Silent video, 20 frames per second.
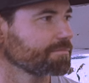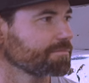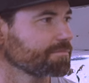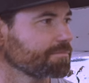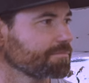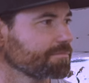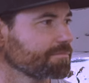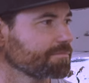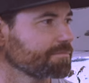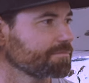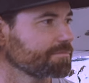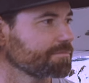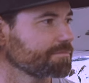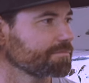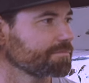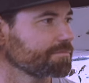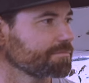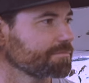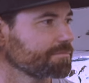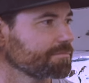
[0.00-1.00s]

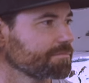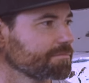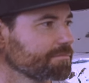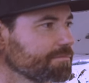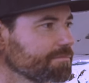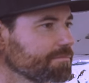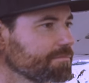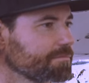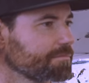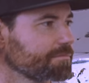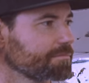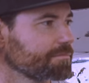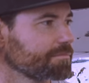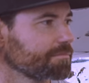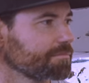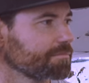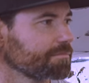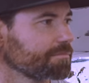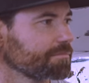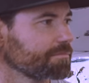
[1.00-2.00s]

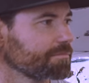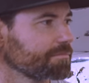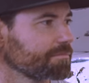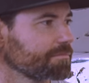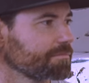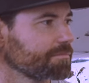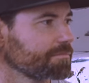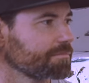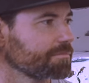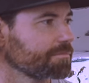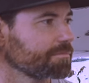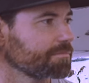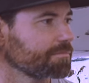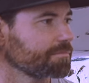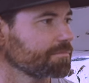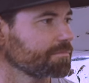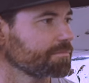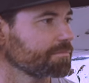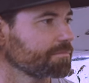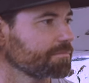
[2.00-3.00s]

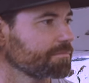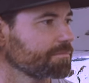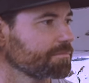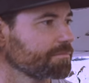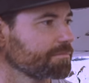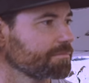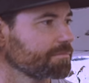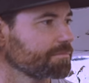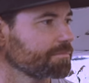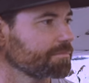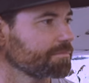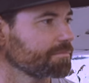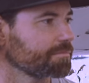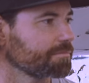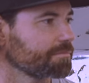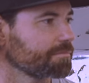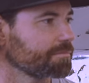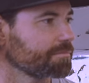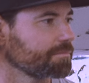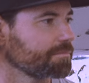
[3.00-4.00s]

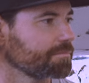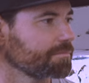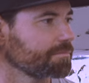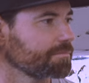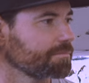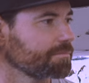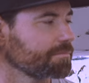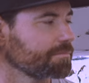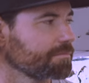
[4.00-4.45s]
No words are spoken by the person on screen.